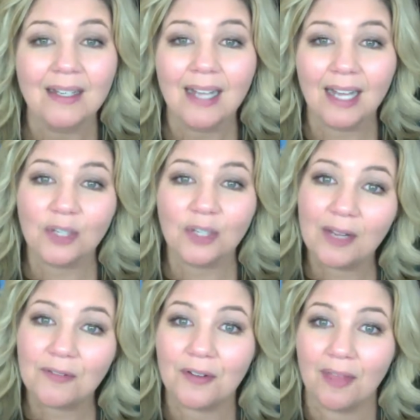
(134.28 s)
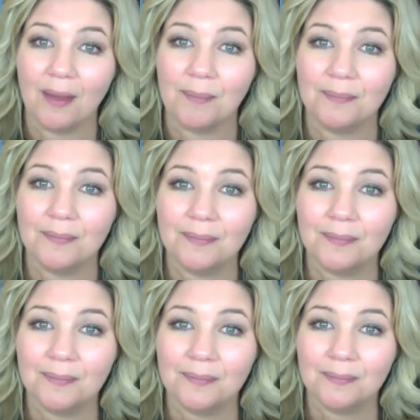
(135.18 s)
and you wait for them
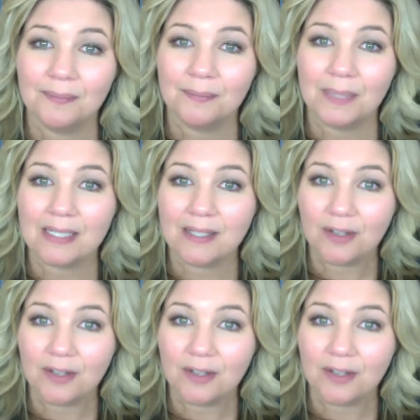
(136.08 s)
because